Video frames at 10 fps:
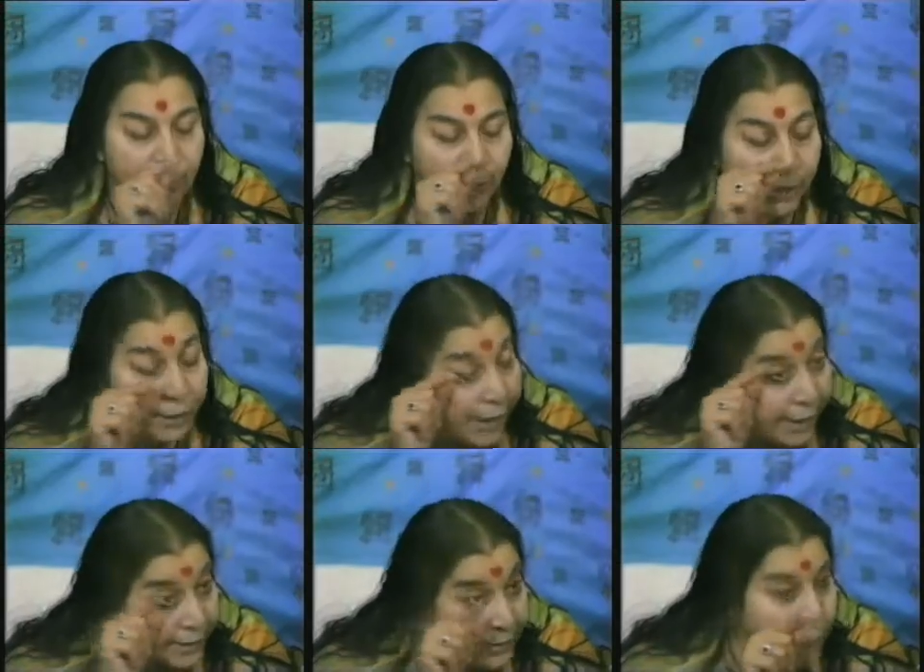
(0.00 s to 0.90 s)
is the point, the
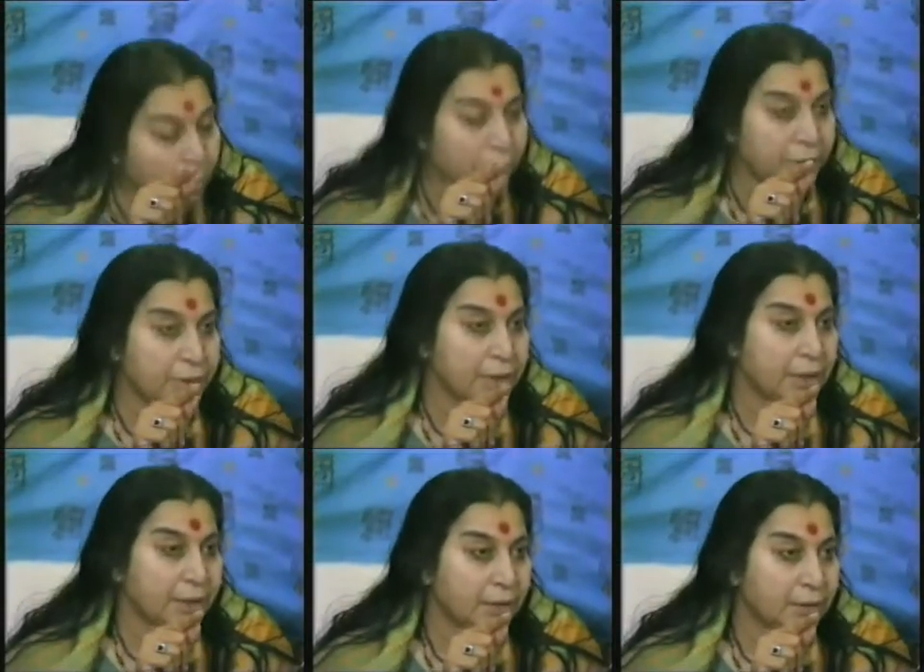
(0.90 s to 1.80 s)
access point is
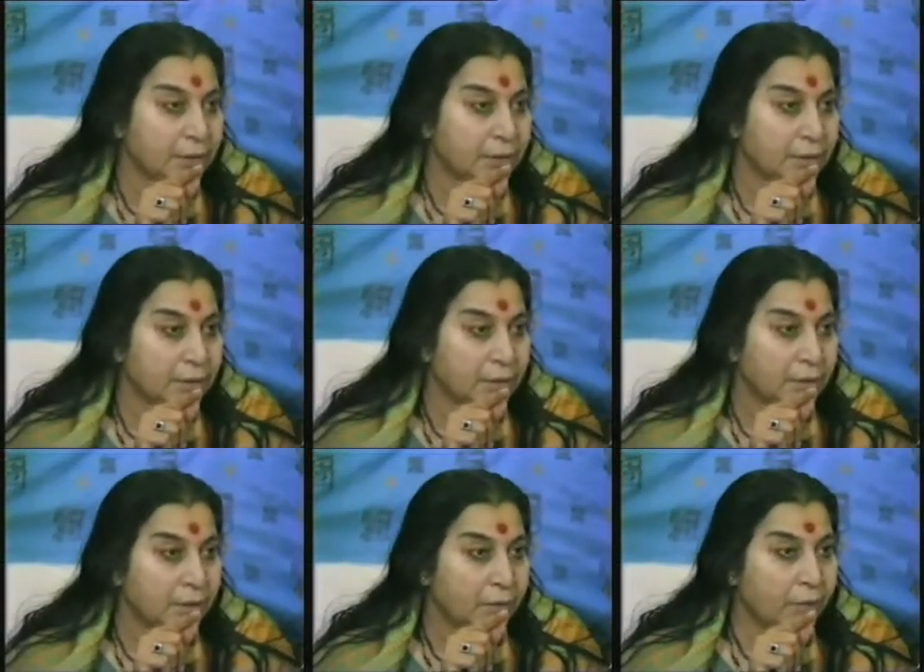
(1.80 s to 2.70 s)
that.
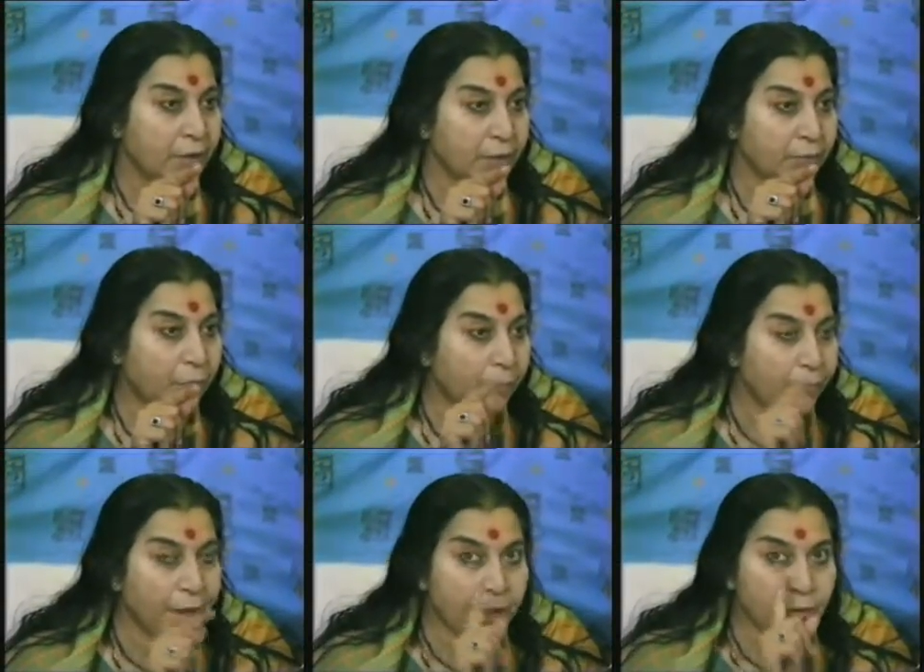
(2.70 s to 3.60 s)
Where,
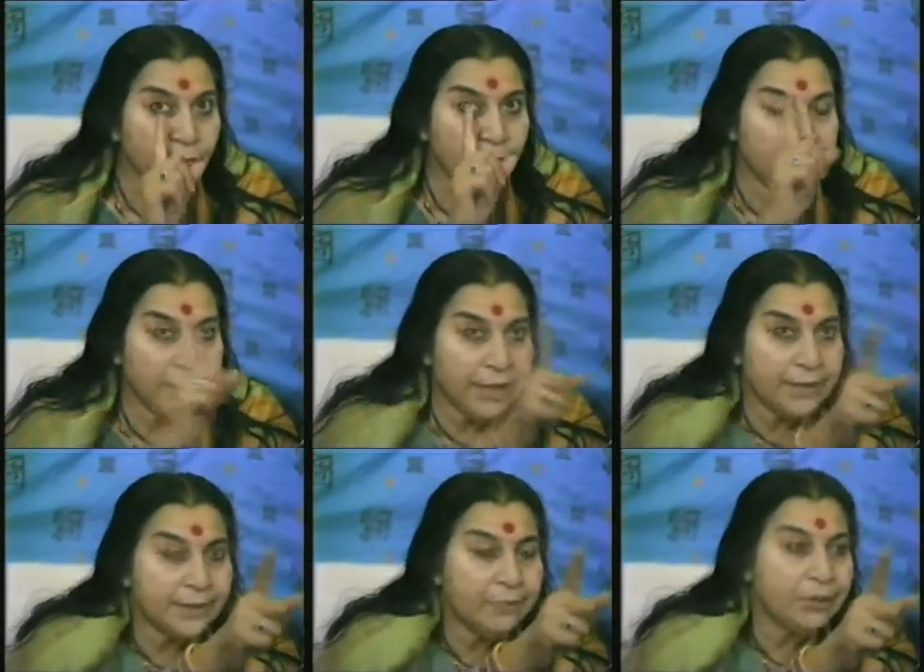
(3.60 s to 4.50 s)
from where you
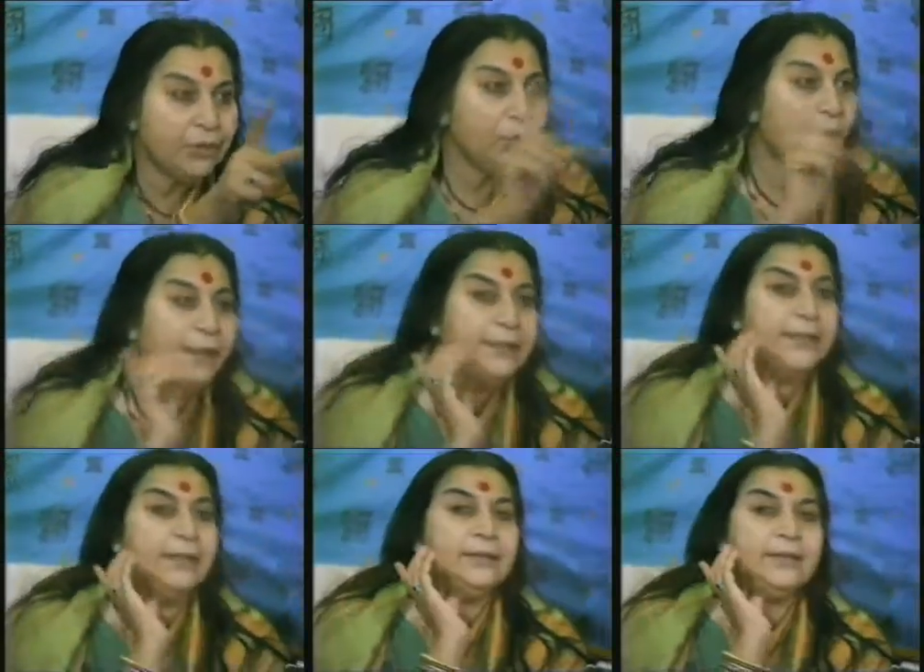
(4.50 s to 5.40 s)
witness everything, you are in
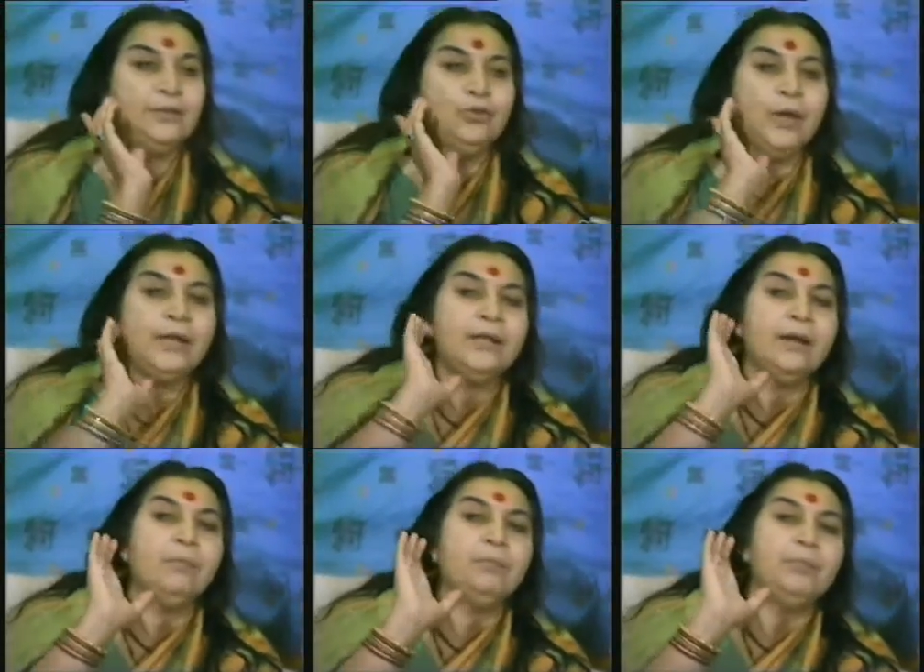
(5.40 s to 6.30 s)
Shanti. You are in
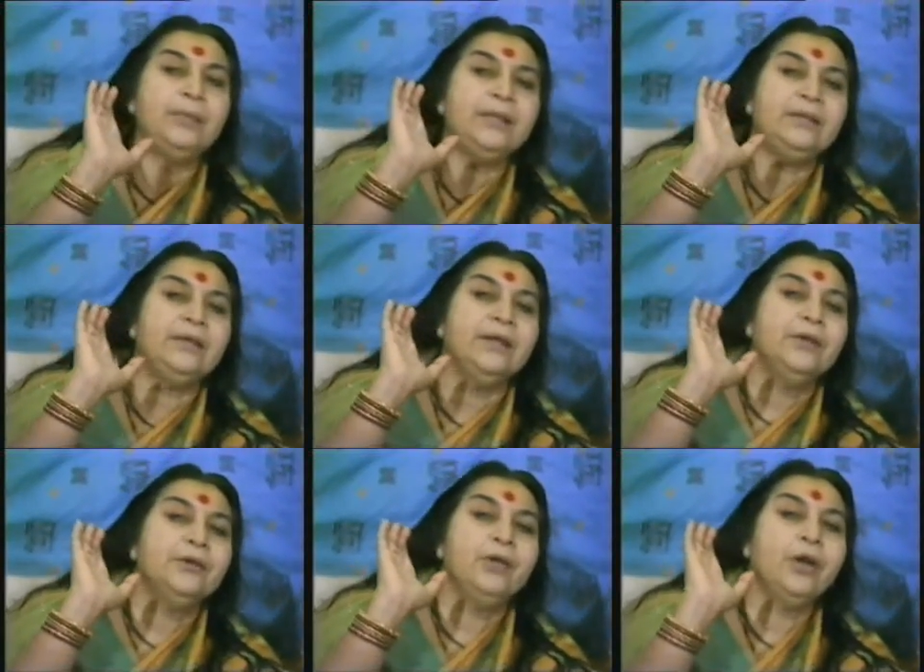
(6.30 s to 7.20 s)
complete,
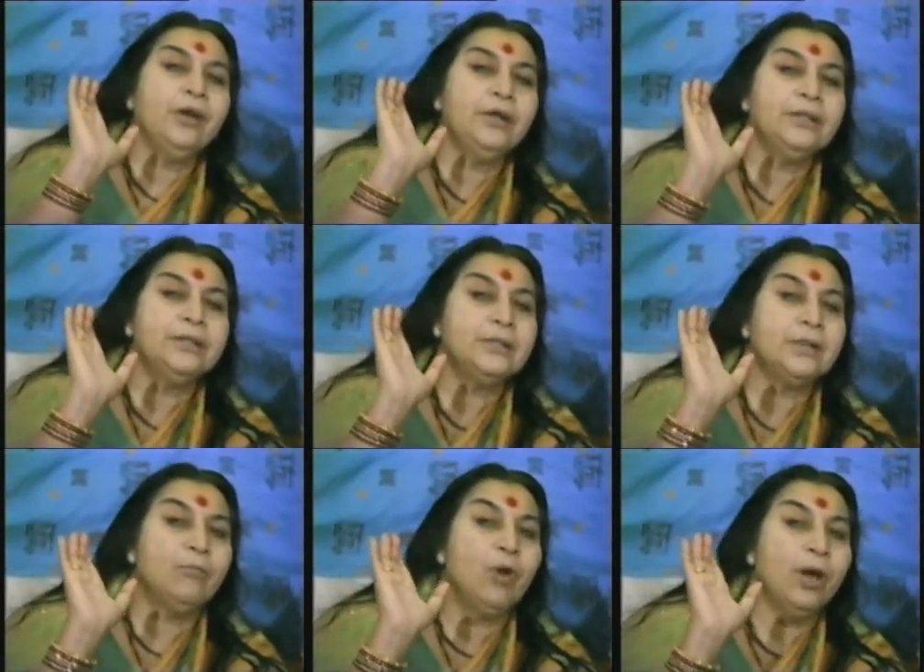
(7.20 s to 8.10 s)
you are not in a
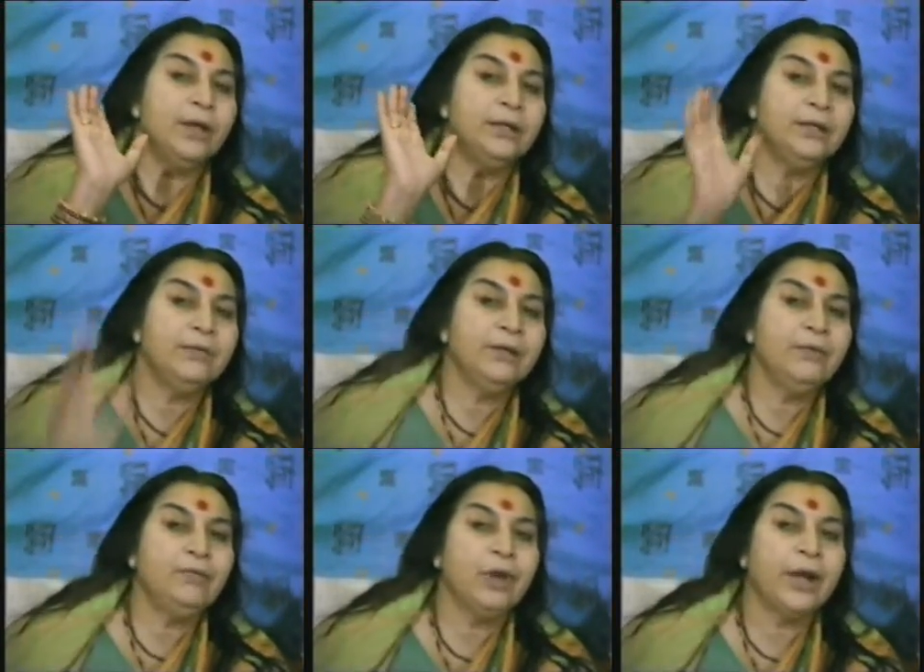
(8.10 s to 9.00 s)
turmoil,
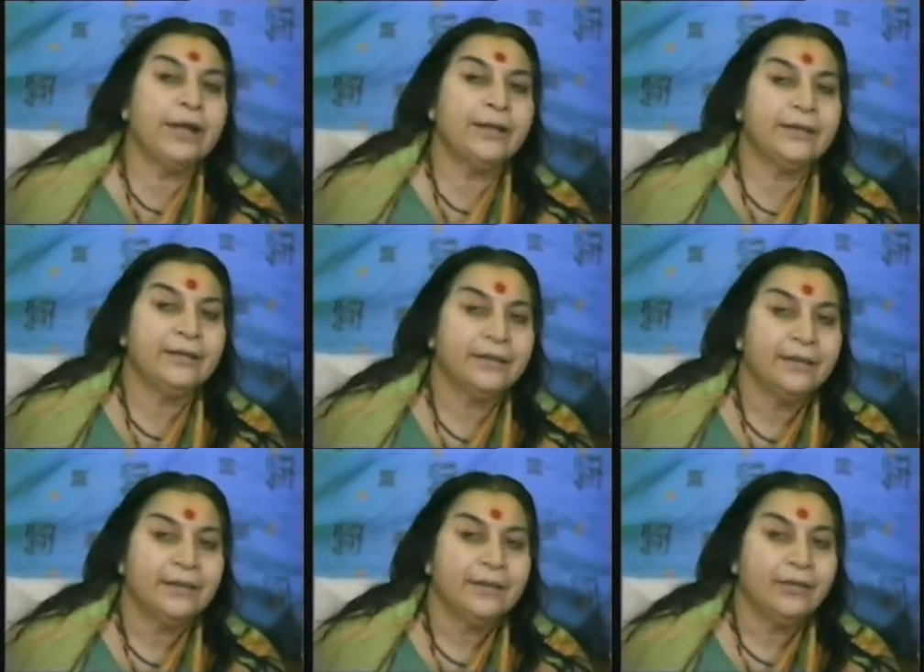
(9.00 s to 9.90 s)
even if you are angry.
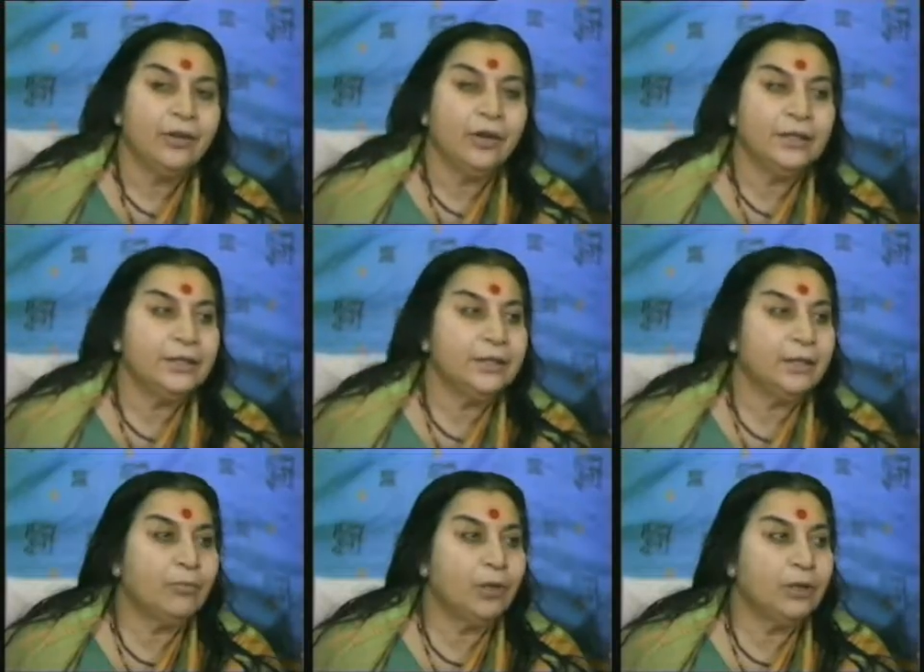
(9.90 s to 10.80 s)
You are not in a
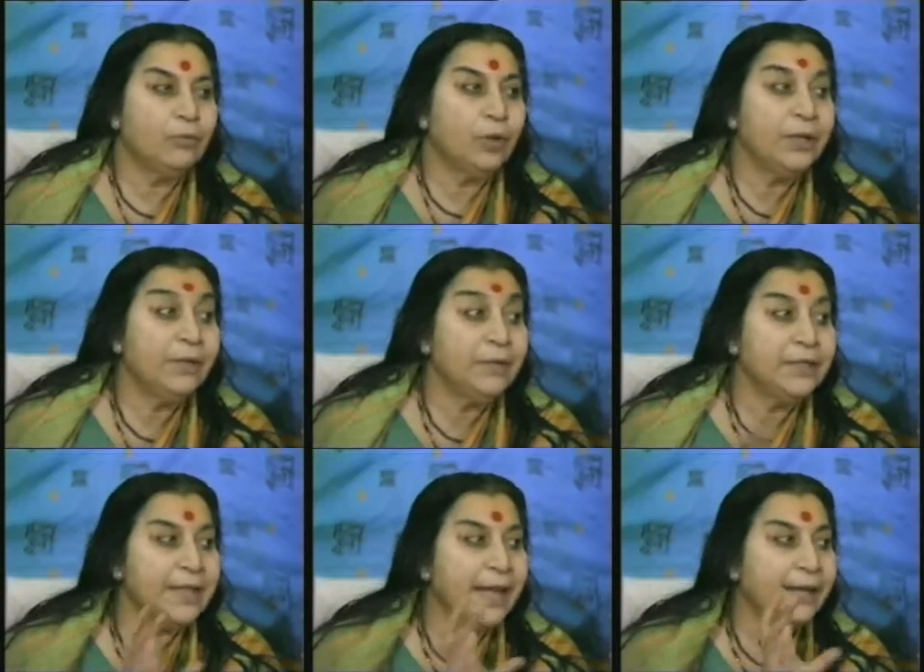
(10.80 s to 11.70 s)
turmoil. Whatever
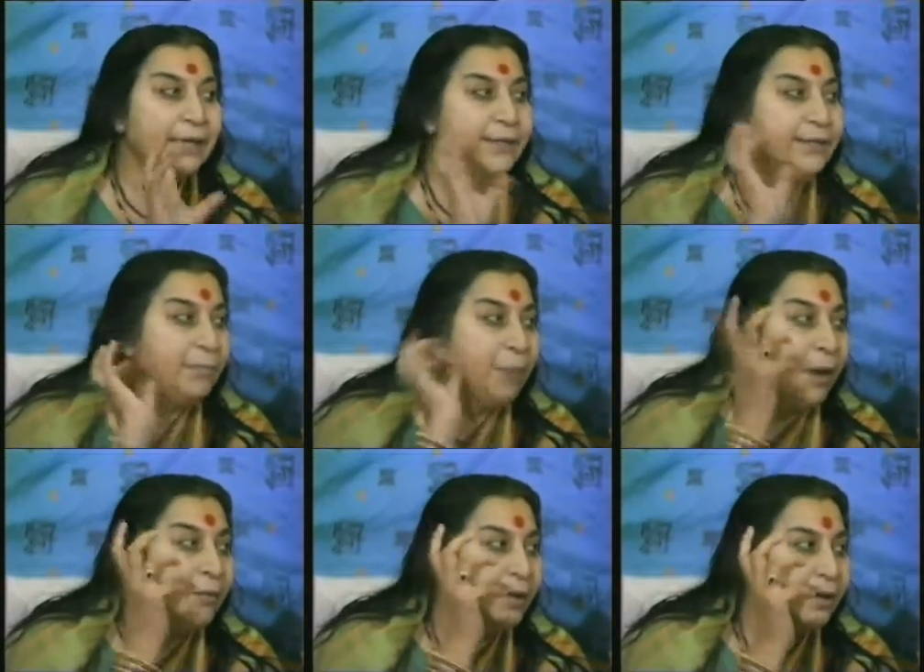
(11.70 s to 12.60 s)
is angry is the
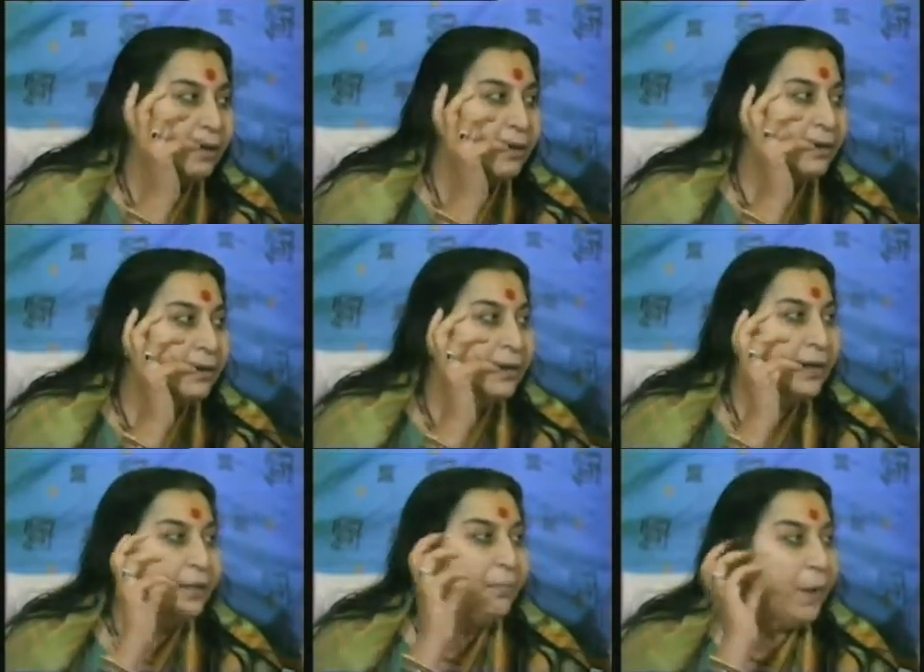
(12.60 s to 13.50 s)
power,
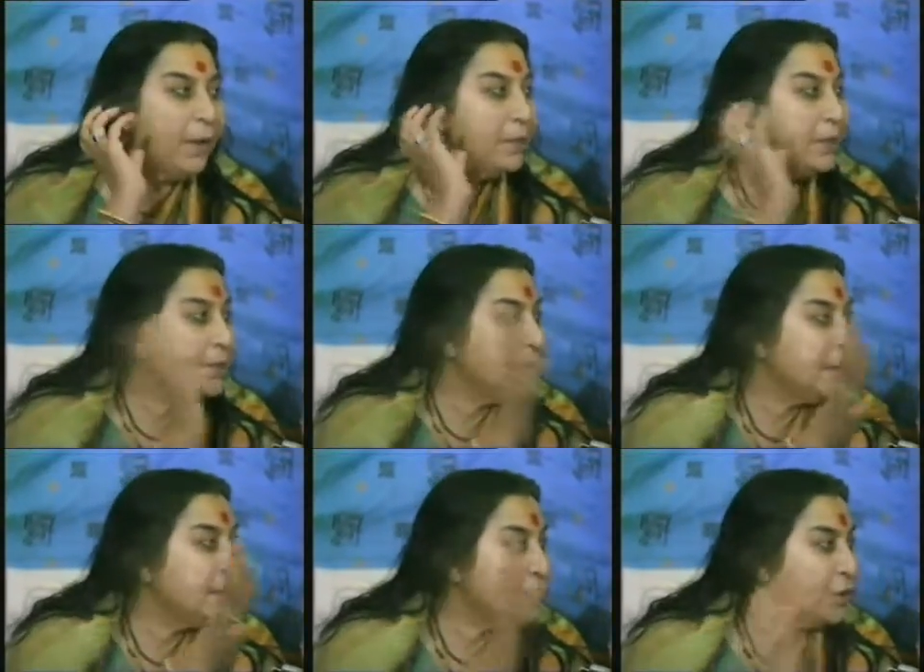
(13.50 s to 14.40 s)
and the power is
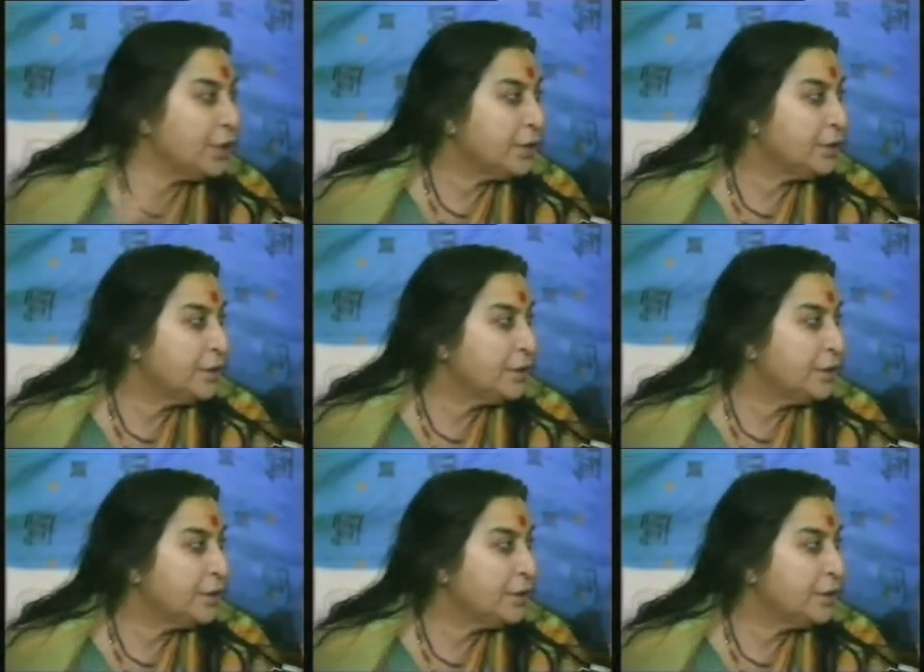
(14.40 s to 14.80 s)
taking charge.